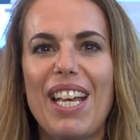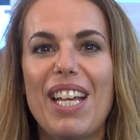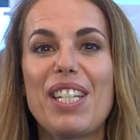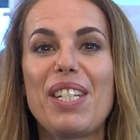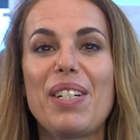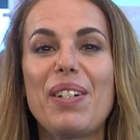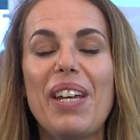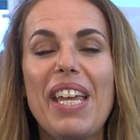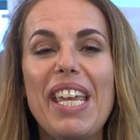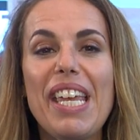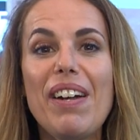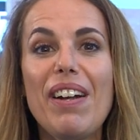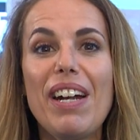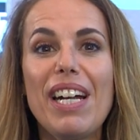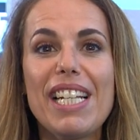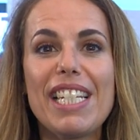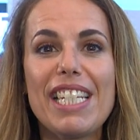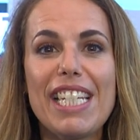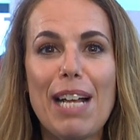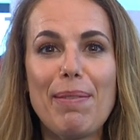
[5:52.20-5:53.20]
So here
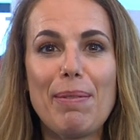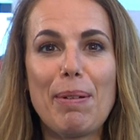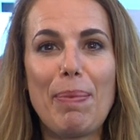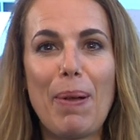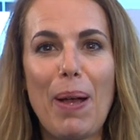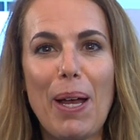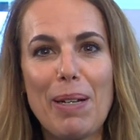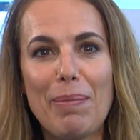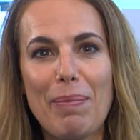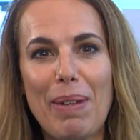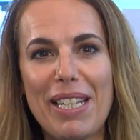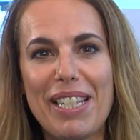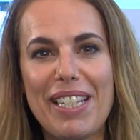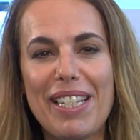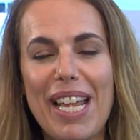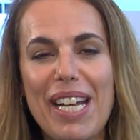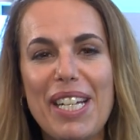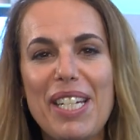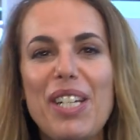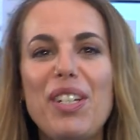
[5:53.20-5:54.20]
are some appointments
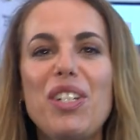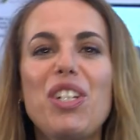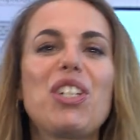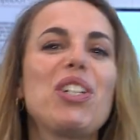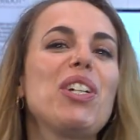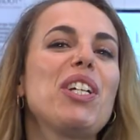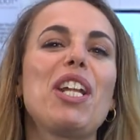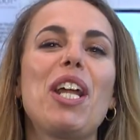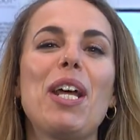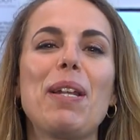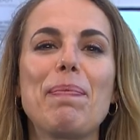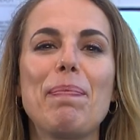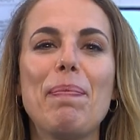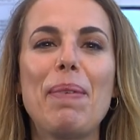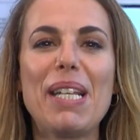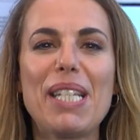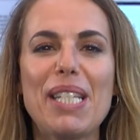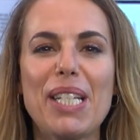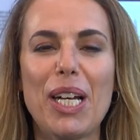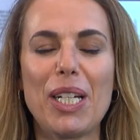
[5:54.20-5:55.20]
that you should not
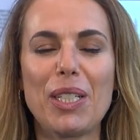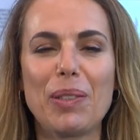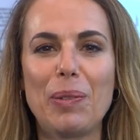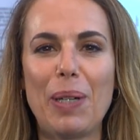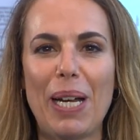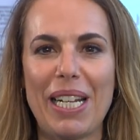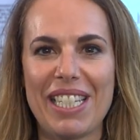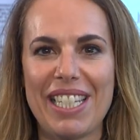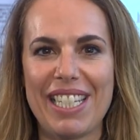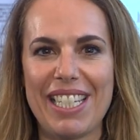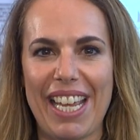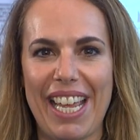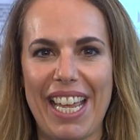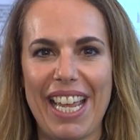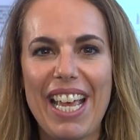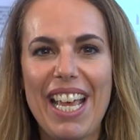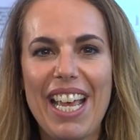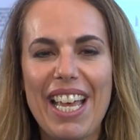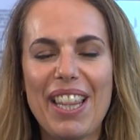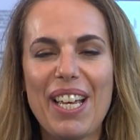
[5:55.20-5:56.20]
miss on Wednesday.
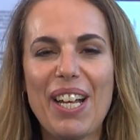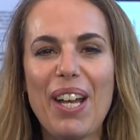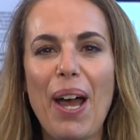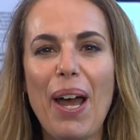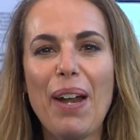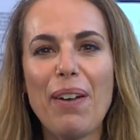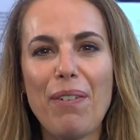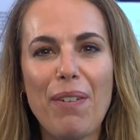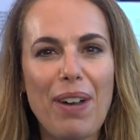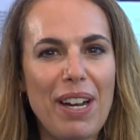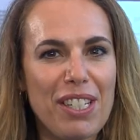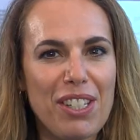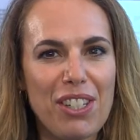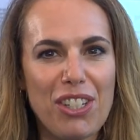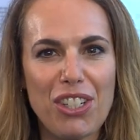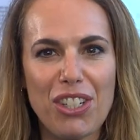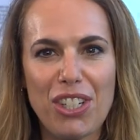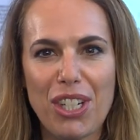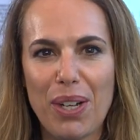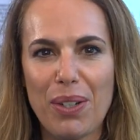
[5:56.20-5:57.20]
The
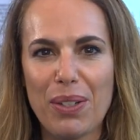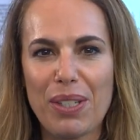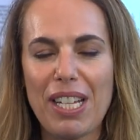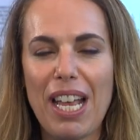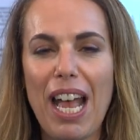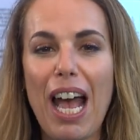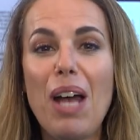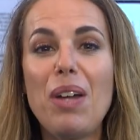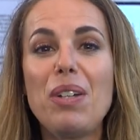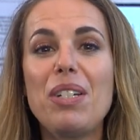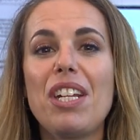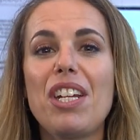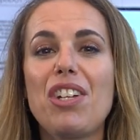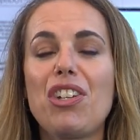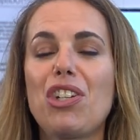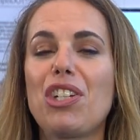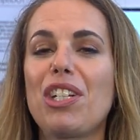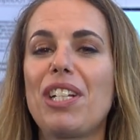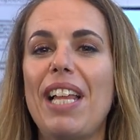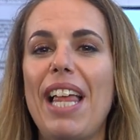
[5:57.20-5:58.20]
conference shows how
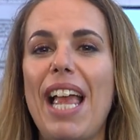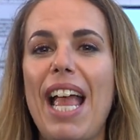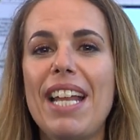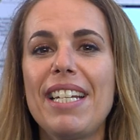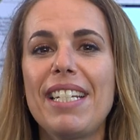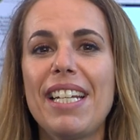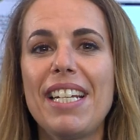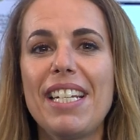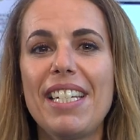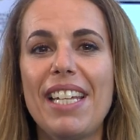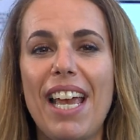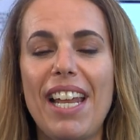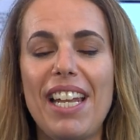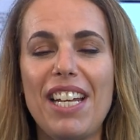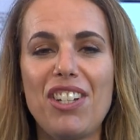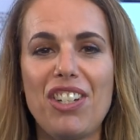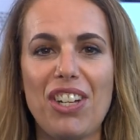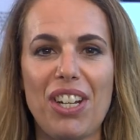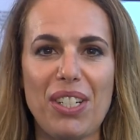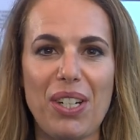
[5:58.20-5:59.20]
digital and
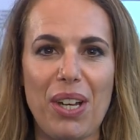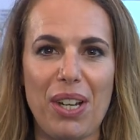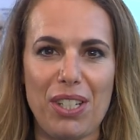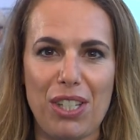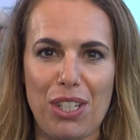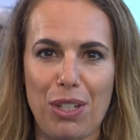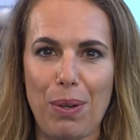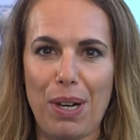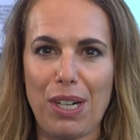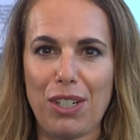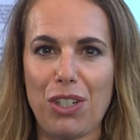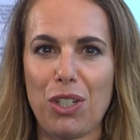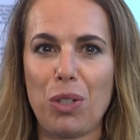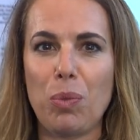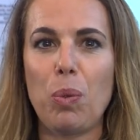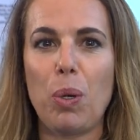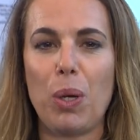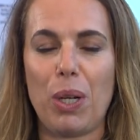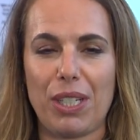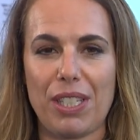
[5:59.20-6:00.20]
intelligent
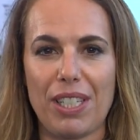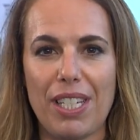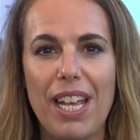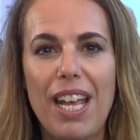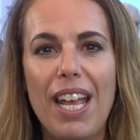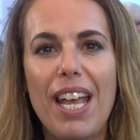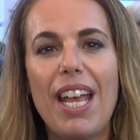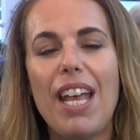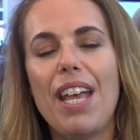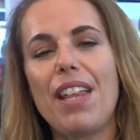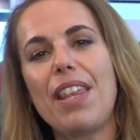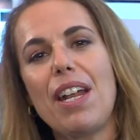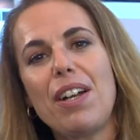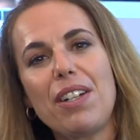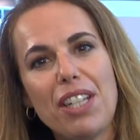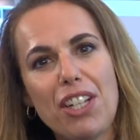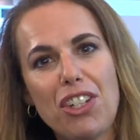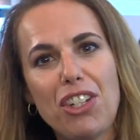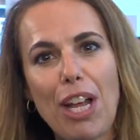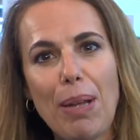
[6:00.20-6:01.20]
construction works.
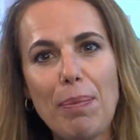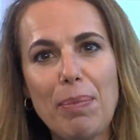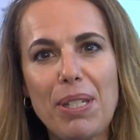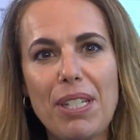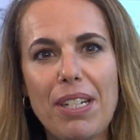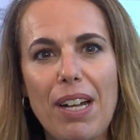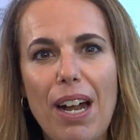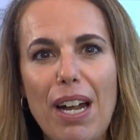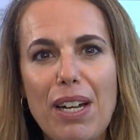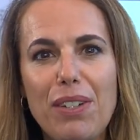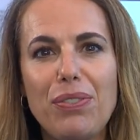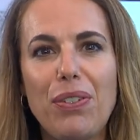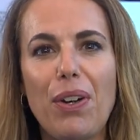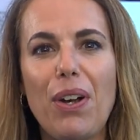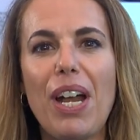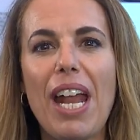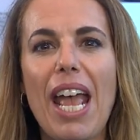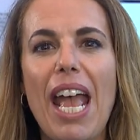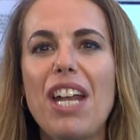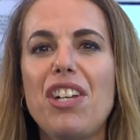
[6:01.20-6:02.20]
There's a jumpstart
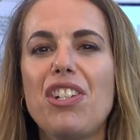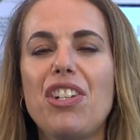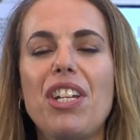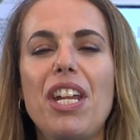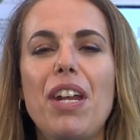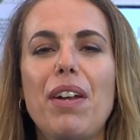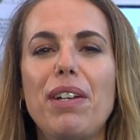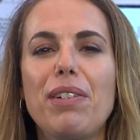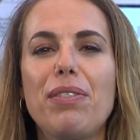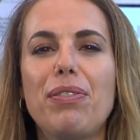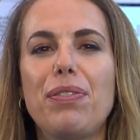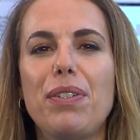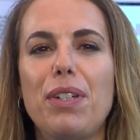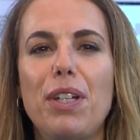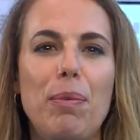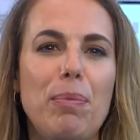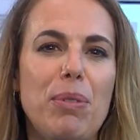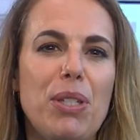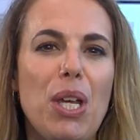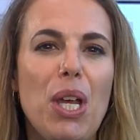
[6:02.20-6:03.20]
for engineering
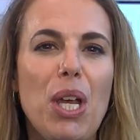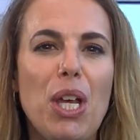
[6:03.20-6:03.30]
firms